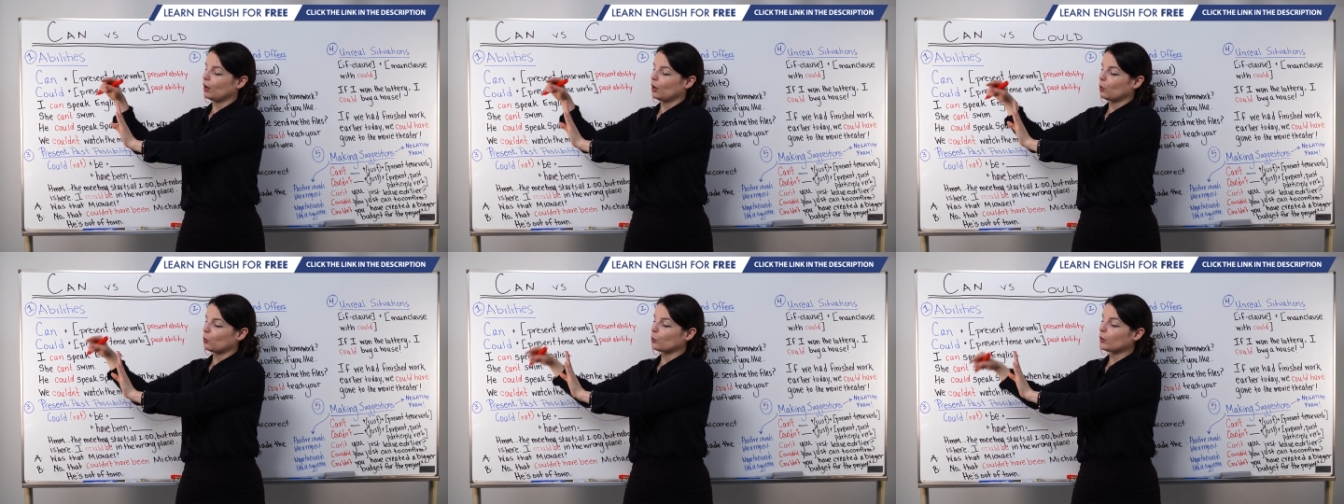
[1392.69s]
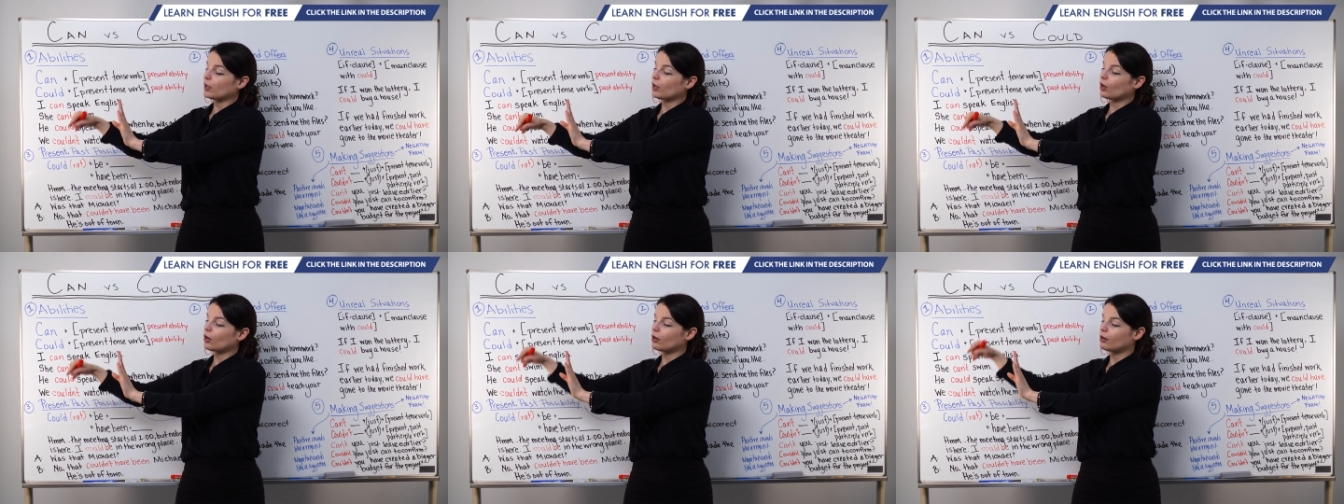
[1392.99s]

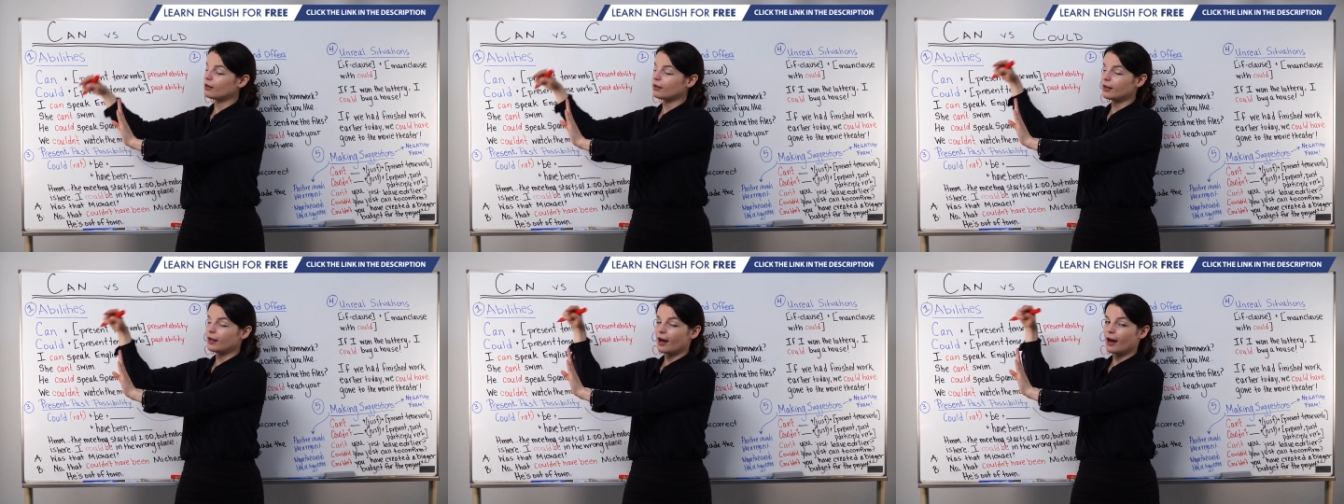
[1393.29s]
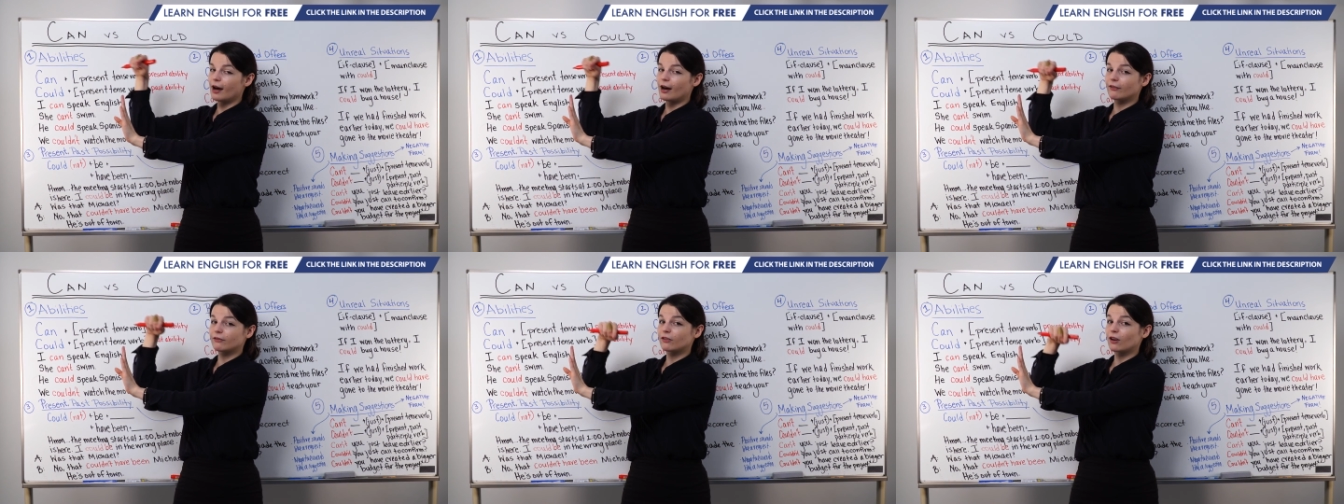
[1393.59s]
we could
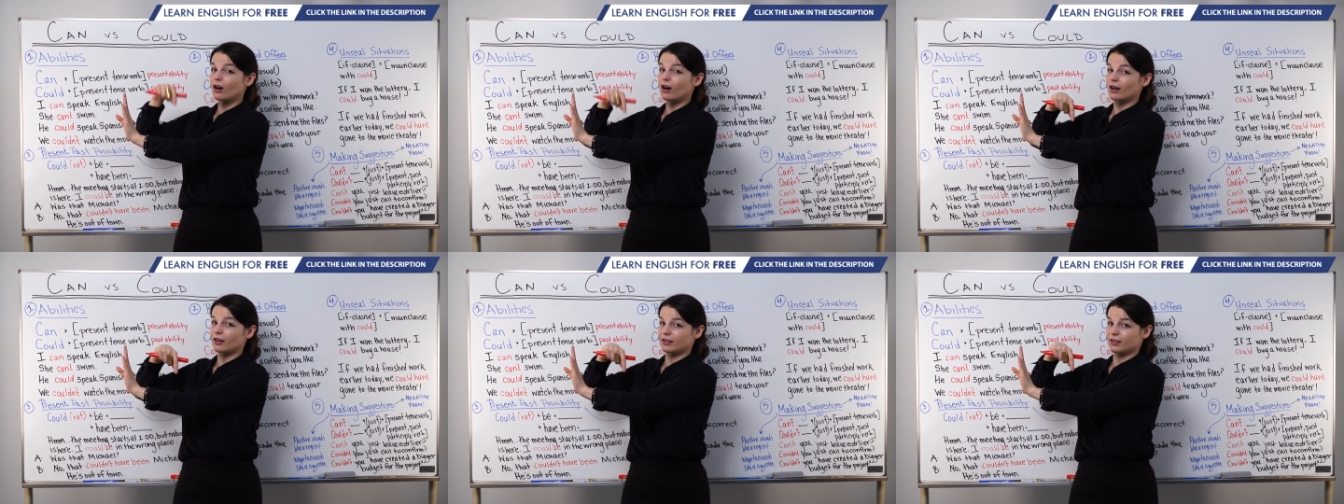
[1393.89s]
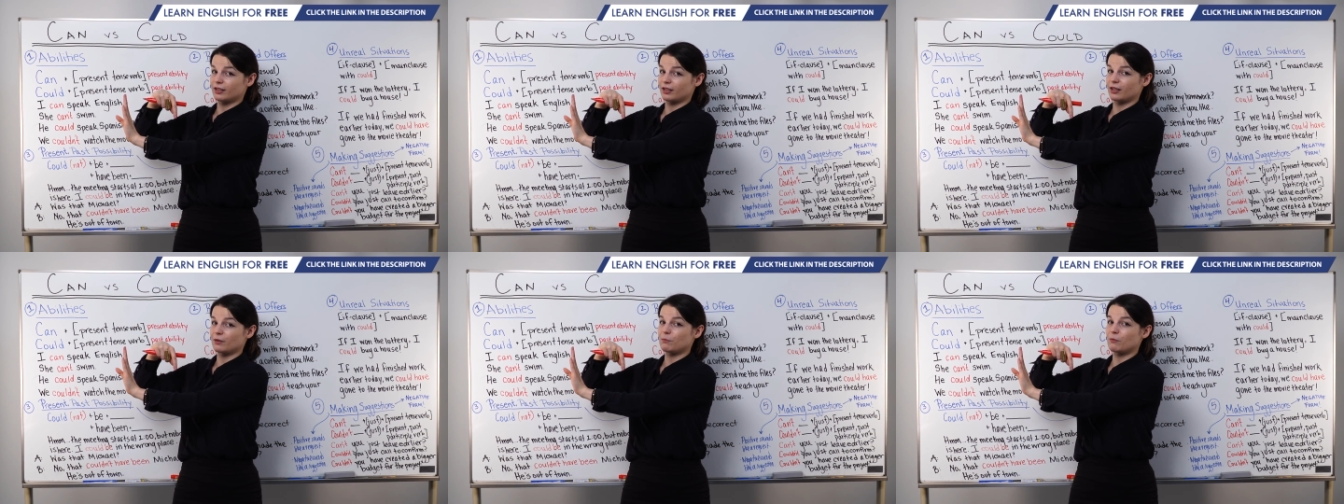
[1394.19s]
have gone
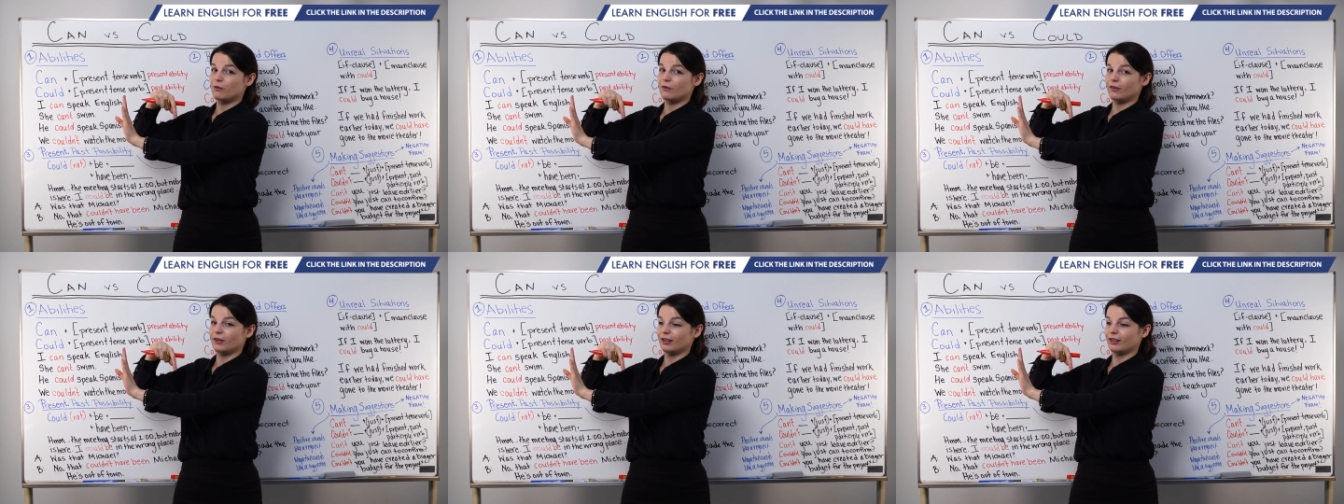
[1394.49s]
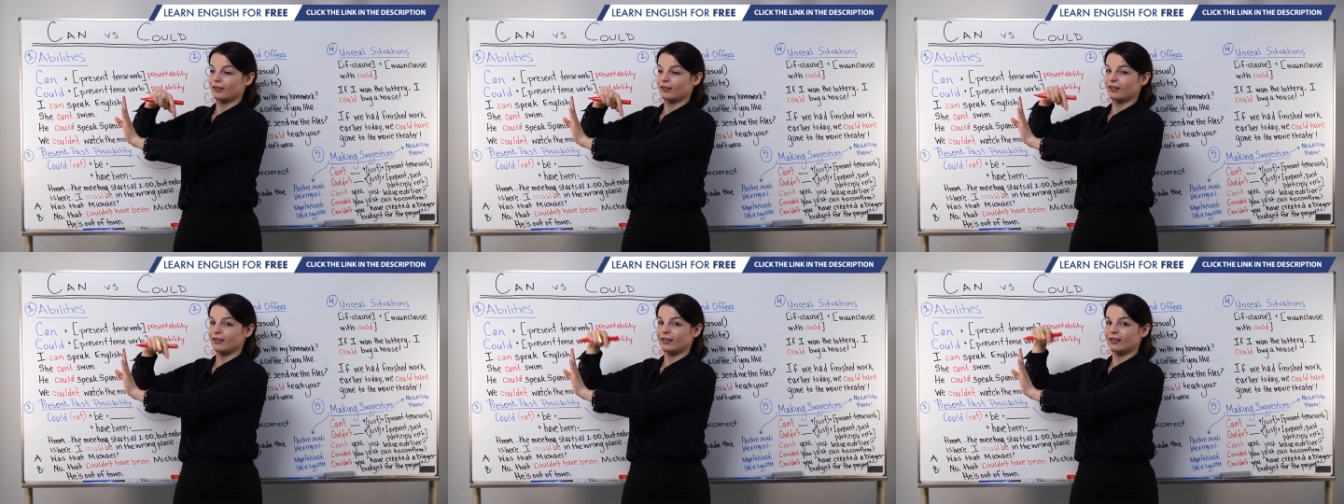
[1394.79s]
to the movie
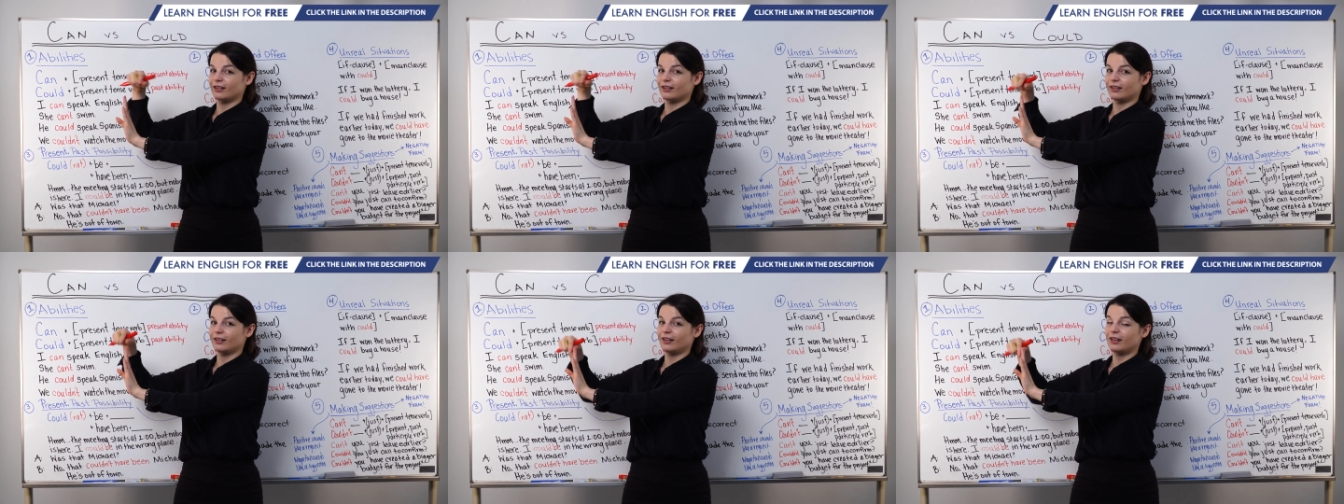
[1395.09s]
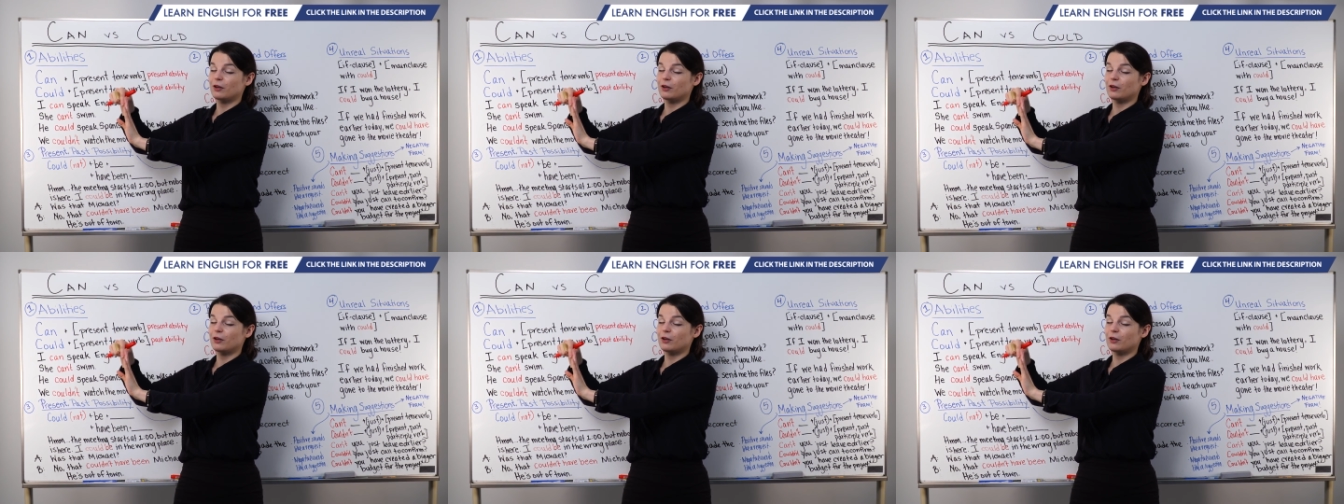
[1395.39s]
theater.